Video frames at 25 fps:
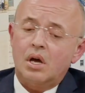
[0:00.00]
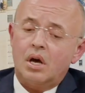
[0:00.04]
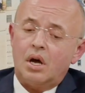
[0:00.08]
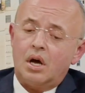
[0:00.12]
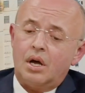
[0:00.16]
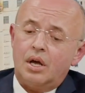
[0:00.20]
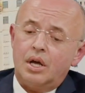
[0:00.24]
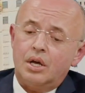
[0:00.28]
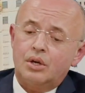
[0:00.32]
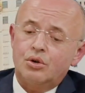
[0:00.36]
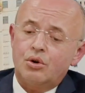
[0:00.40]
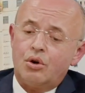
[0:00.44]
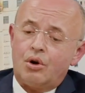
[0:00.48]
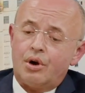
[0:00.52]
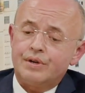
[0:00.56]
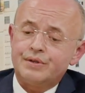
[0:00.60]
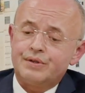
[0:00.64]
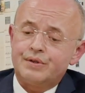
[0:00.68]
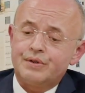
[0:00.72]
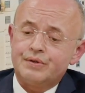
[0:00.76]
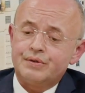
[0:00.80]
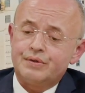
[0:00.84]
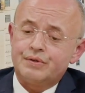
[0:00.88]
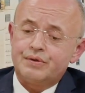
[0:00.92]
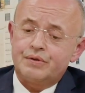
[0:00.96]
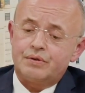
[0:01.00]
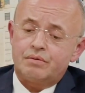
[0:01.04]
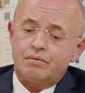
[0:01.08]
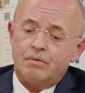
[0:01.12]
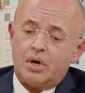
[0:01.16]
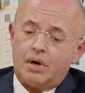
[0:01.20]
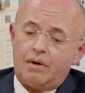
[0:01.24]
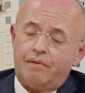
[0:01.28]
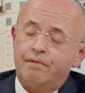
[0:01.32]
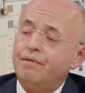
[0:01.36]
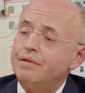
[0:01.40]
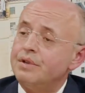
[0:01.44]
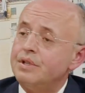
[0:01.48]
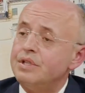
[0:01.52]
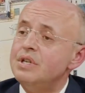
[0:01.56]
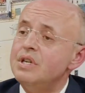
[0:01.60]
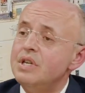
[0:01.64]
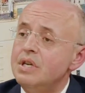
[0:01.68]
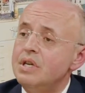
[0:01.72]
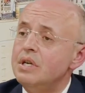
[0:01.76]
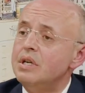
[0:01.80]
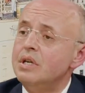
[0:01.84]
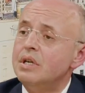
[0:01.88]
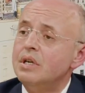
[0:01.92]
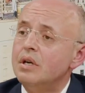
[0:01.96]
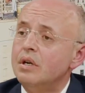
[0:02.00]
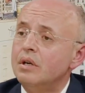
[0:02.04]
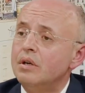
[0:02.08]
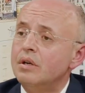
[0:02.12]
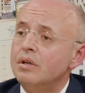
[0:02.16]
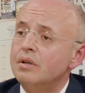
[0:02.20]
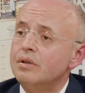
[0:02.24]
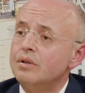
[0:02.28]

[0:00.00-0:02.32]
Uh, it causes uh, fatigue